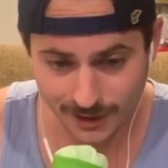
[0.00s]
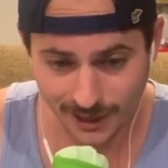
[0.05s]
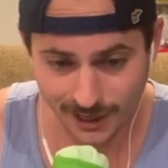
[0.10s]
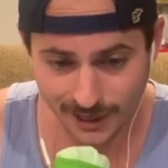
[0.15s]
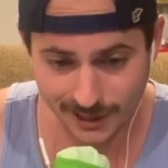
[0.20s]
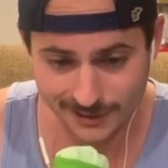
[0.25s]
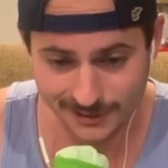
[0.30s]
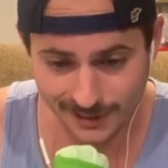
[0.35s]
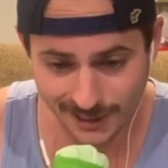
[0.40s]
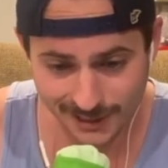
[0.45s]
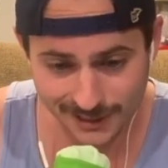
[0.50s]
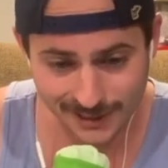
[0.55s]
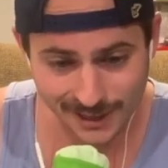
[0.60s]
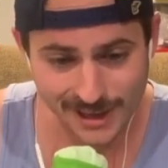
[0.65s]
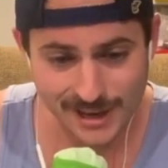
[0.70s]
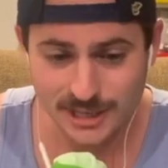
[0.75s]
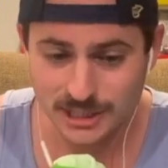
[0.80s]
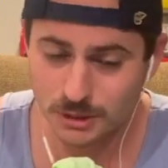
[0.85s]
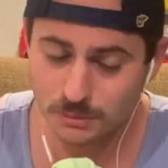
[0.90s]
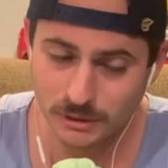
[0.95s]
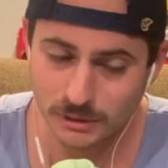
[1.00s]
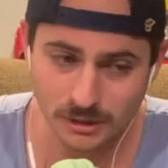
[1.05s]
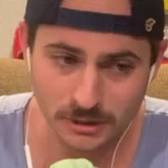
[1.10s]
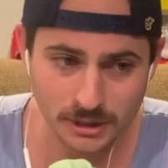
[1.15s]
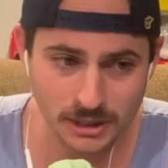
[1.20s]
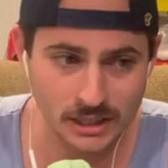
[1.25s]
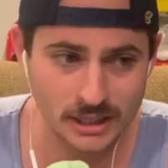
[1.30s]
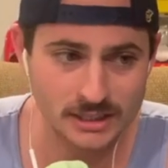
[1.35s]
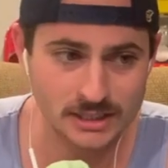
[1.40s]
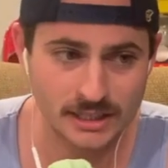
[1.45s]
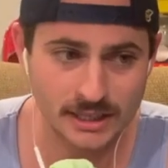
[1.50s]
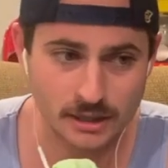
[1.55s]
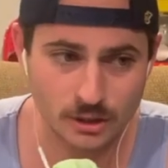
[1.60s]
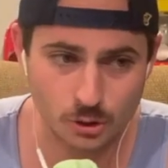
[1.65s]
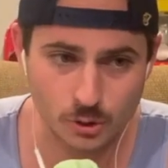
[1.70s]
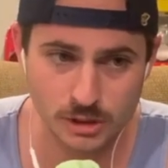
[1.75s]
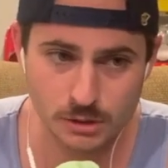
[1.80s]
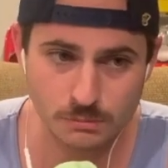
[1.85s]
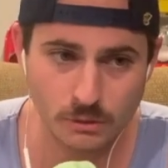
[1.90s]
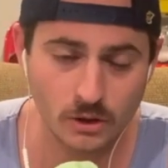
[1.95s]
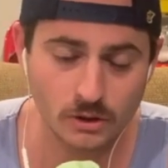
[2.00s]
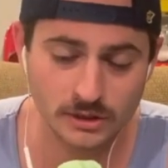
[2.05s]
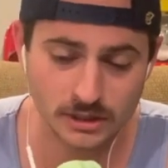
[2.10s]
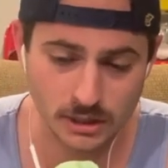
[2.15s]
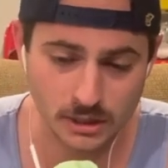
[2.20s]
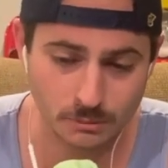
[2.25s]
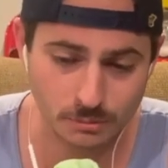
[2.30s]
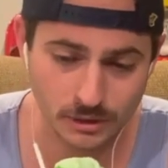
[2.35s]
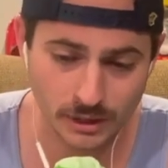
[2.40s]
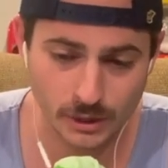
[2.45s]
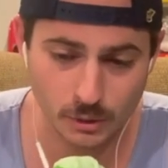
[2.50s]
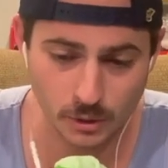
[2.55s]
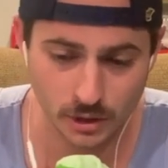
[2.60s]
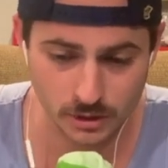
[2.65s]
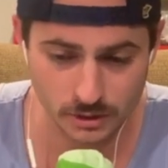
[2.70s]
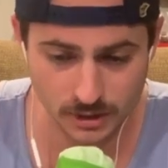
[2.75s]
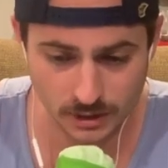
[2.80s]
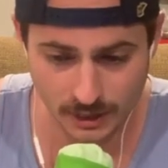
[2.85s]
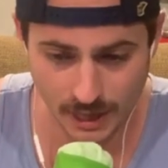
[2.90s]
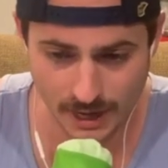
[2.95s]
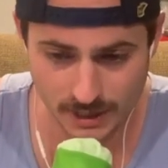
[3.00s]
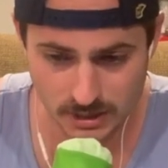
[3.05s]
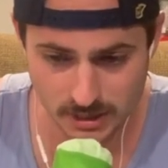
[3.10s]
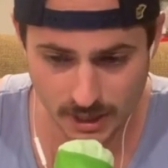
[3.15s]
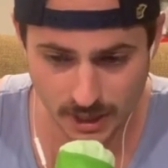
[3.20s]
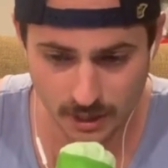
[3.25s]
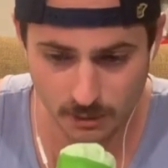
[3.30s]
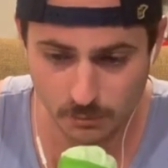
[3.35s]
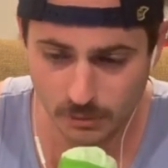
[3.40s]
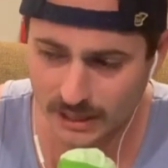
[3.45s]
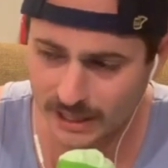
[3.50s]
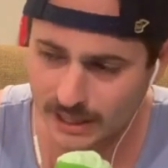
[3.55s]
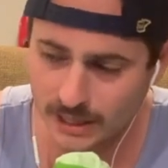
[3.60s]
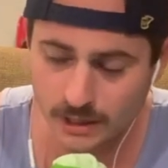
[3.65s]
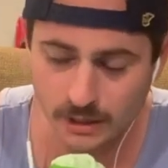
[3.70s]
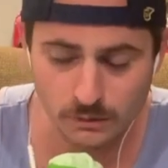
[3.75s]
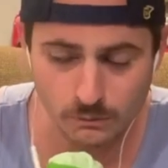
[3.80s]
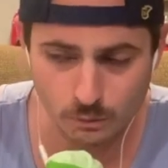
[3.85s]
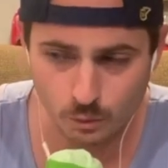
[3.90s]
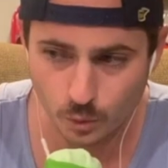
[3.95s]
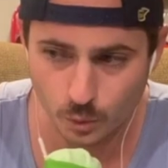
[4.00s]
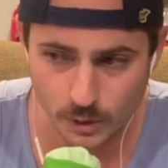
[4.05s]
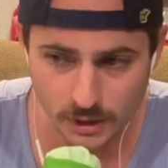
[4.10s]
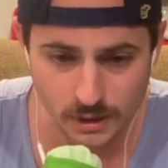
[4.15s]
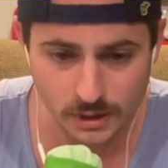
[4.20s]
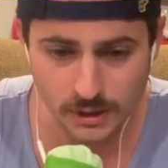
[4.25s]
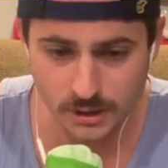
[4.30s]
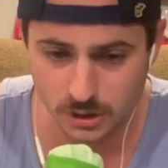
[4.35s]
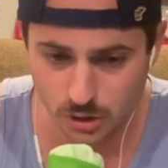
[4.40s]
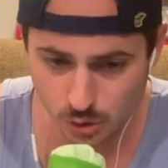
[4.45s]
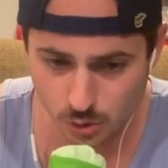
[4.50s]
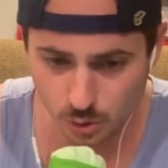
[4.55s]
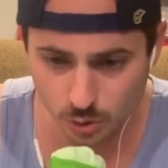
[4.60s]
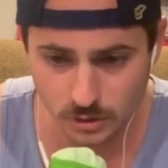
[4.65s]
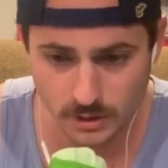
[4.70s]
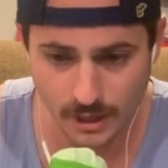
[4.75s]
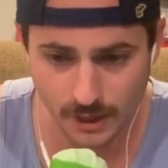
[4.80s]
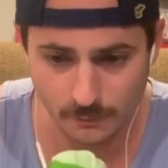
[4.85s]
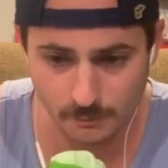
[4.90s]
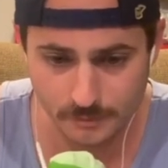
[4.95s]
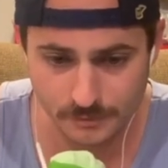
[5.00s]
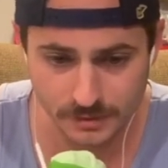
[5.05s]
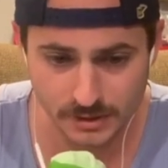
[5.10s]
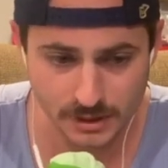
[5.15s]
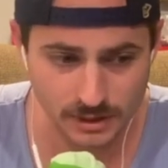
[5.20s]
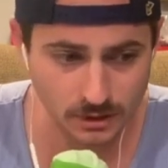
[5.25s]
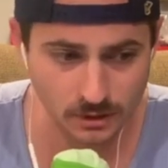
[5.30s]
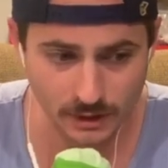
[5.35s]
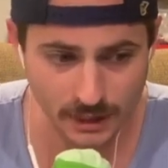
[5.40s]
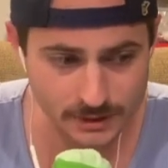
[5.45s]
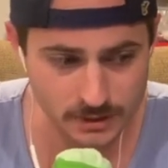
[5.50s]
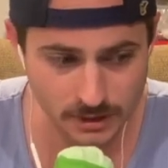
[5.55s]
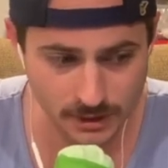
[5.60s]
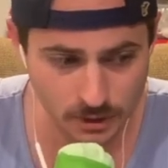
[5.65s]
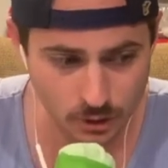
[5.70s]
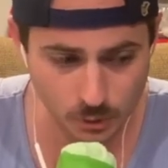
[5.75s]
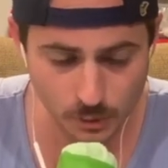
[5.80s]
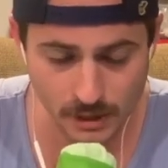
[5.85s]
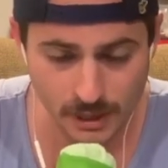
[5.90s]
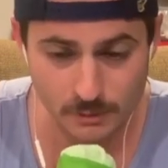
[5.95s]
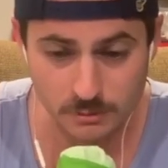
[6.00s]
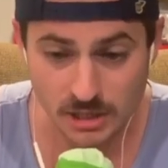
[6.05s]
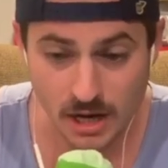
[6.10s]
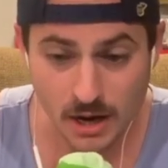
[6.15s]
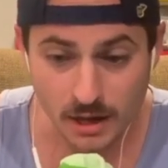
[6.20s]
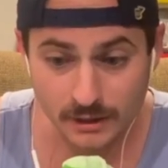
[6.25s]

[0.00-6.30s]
And, like, to be honest, like, Chris Paul did play well in the last game, but he really screwed them the last, like, three games.